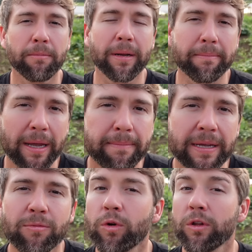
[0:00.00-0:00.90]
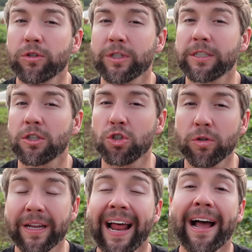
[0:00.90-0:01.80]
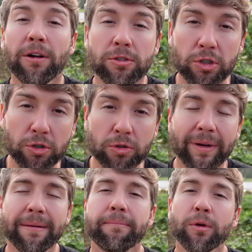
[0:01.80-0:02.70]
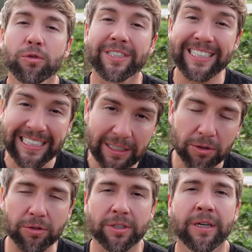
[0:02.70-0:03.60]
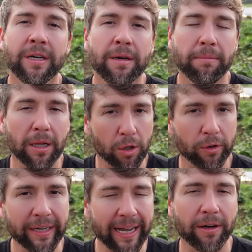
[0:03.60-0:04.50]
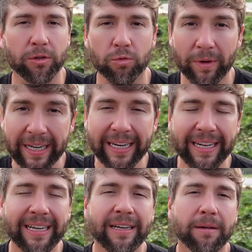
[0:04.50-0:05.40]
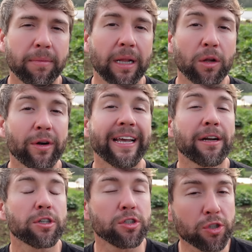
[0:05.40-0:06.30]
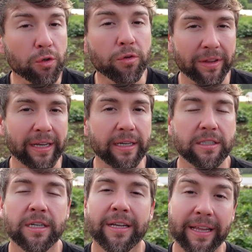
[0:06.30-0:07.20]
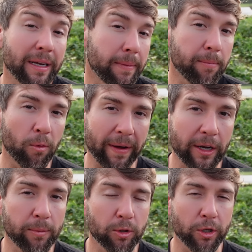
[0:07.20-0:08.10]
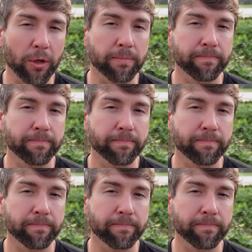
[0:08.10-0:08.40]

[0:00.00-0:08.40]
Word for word: but it may be one of those things that you get how to and build skills by learning how to read, by learning how to do things that could be more valuable to you.